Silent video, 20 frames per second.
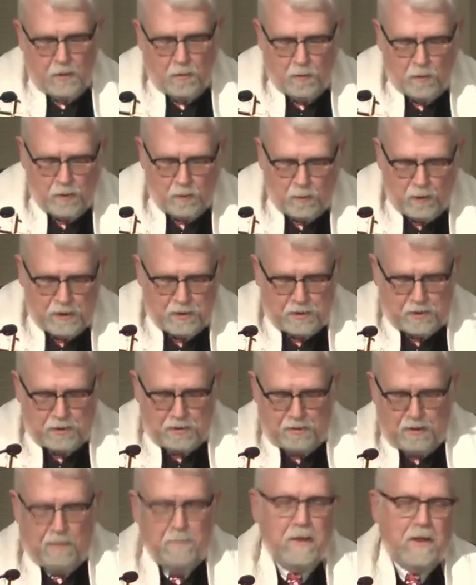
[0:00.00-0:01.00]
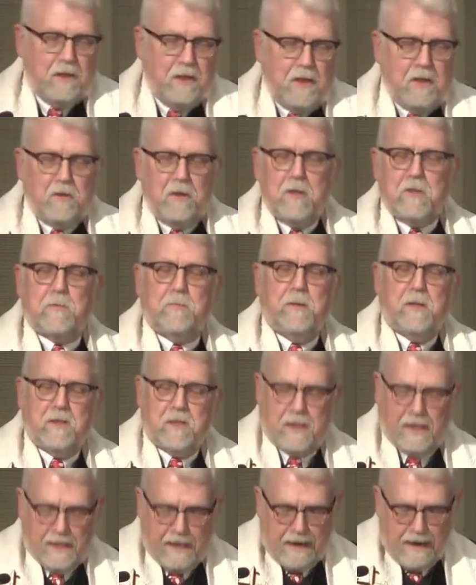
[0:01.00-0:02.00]
"We wish you a Merry
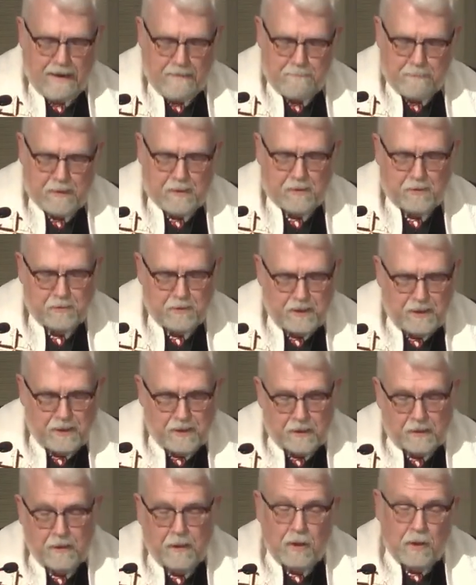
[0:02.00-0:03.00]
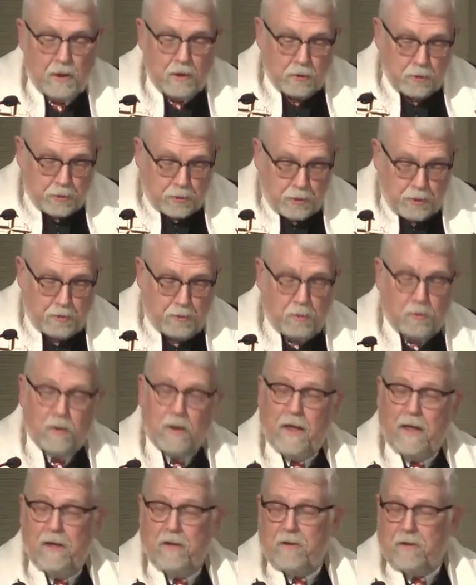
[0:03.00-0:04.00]
Christmas and a Happy New Year." 2-
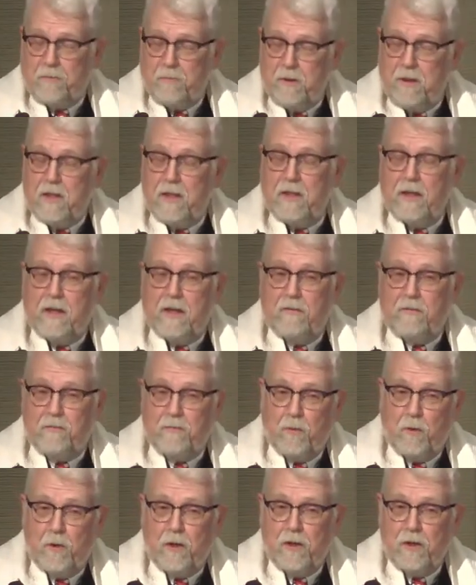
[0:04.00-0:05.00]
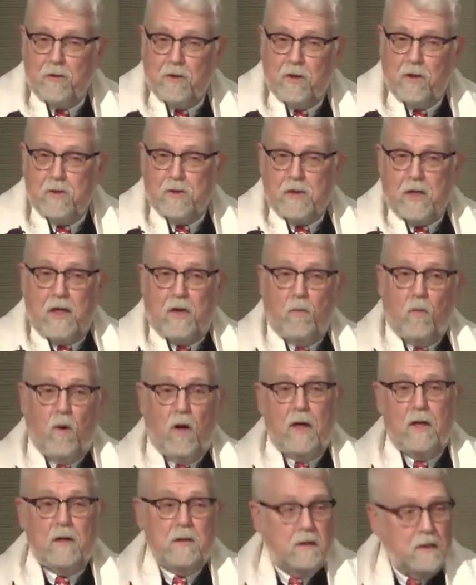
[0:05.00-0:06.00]
and 3- and 4-year-olds, and
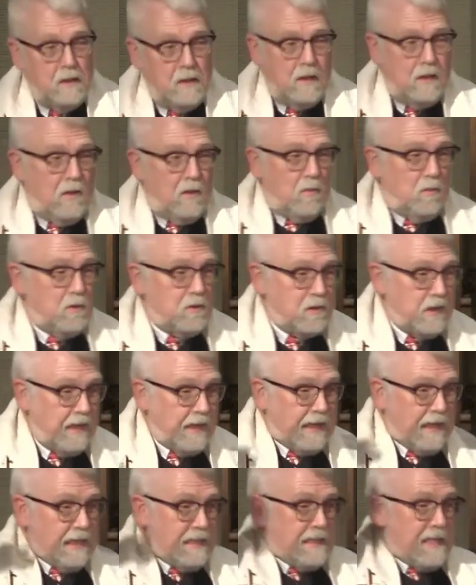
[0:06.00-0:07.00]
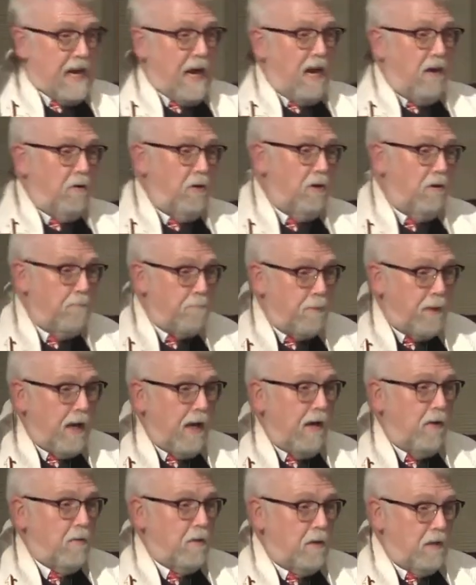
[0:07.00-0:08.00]
one was like a tower of
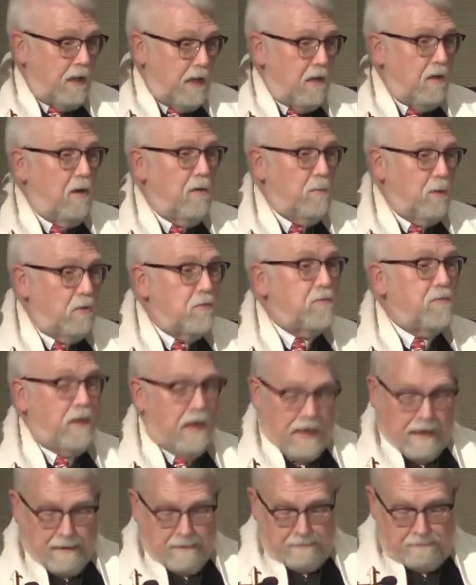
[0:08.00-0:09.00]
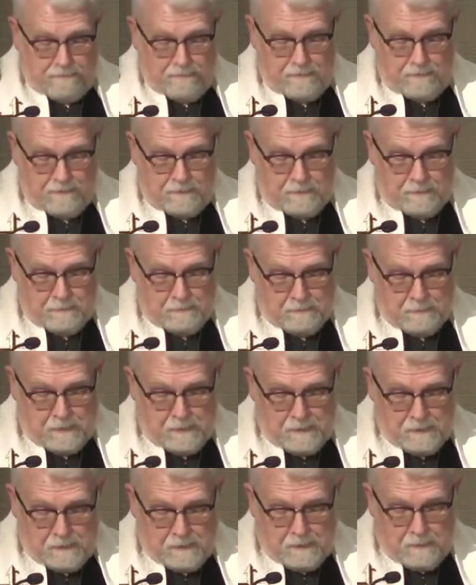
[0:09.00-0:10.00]
power at almost 5.
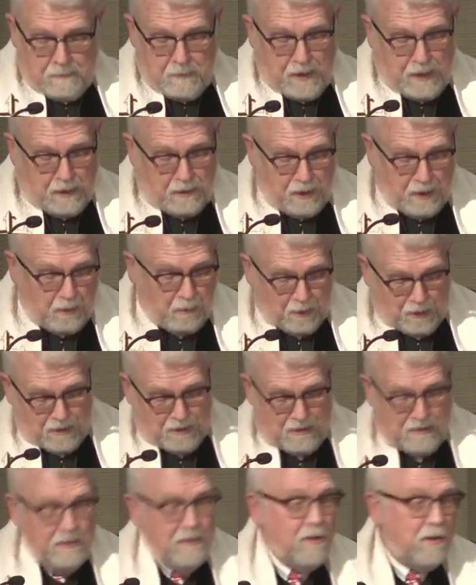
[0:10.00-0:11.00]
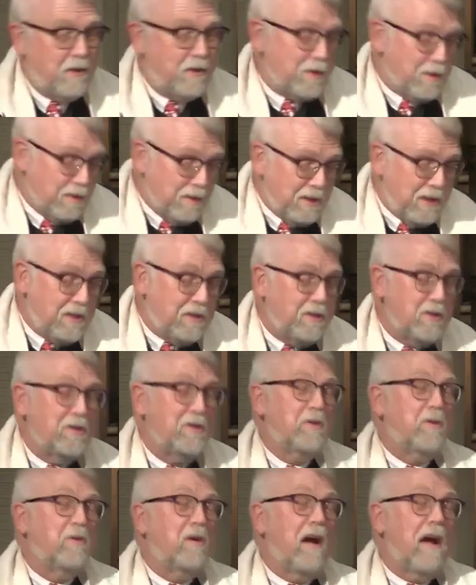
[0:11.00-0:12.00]
There they were,
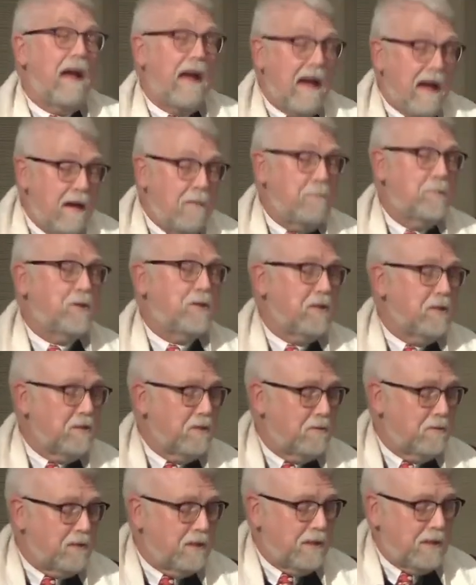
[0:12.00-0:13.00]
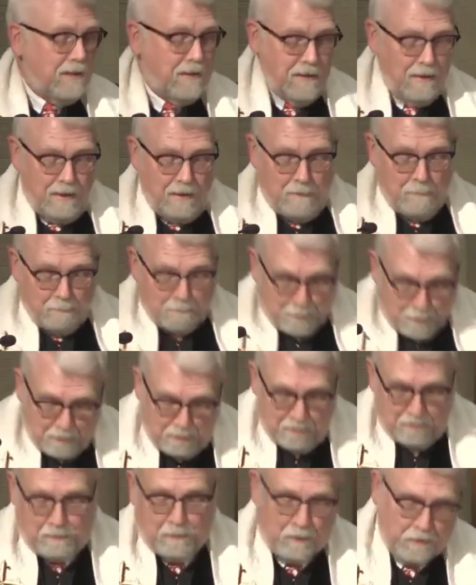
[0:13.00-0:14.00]
32 absolutely
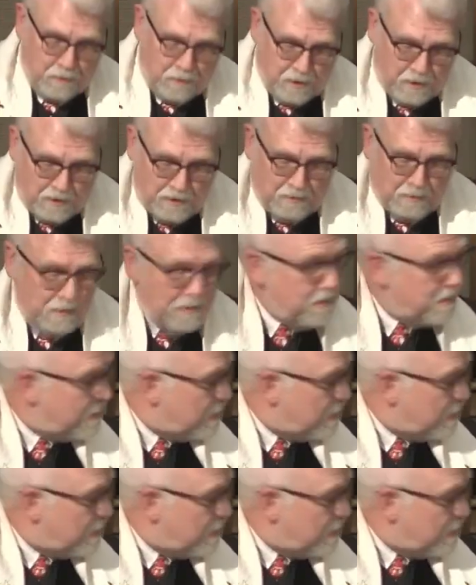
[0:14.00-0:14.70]
beautiful children